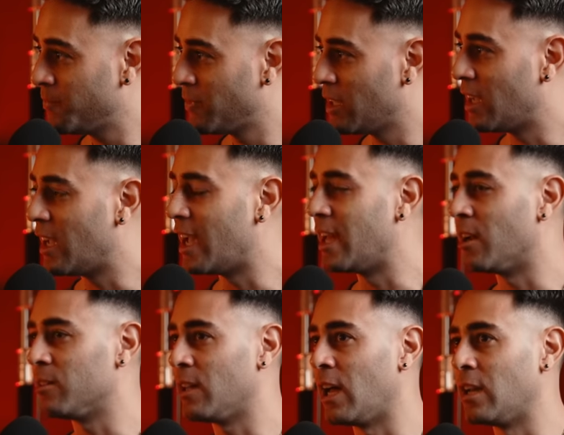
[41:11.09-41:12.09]
Yeah. And a
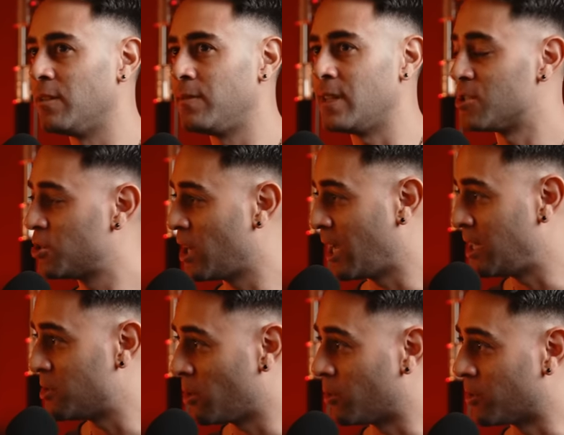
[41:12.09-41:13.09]
lot of it is
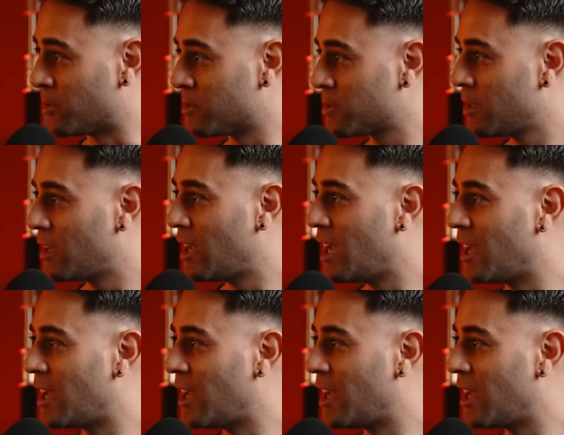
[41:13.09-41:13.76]
Chinese owners. Yeah.